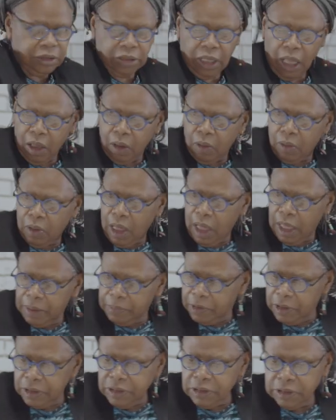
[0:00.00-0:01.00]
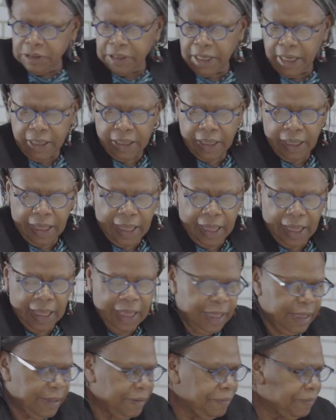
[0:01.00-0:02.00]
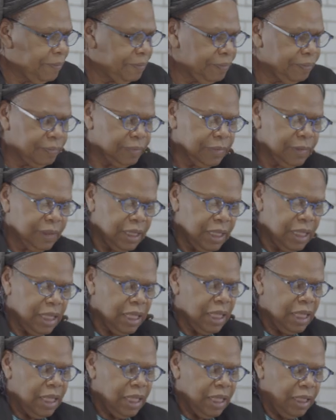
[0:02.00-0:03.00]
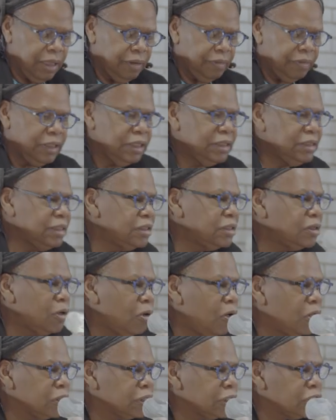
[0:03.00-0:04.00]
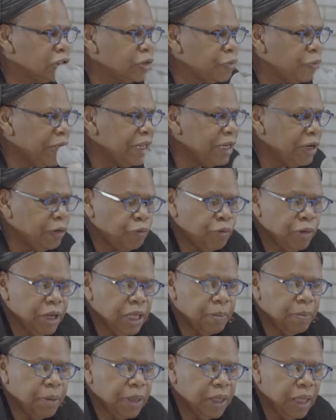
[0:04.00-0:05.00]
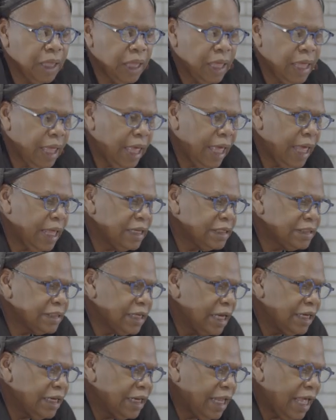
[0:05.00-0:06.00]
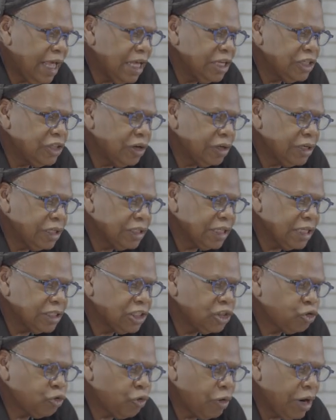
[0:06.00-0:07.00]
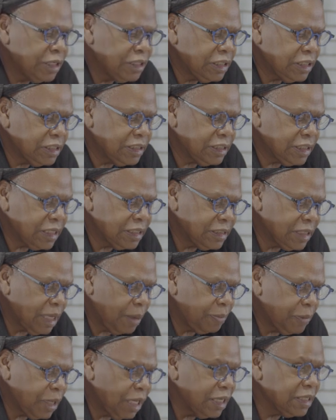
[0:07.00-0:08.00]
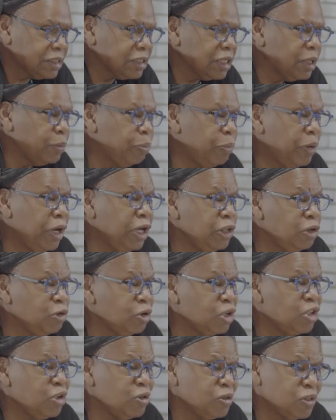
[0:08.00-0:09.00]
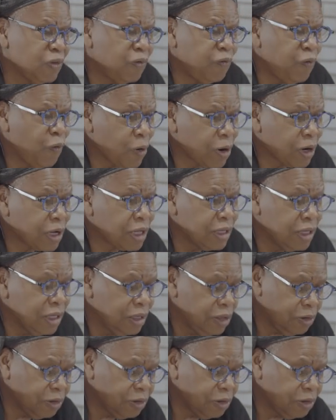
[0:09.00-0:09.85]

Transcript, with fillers: So I'm going to take a, this is called a serrated rib and it's got an edge on it that scratches this up nicely, but you can use a fork.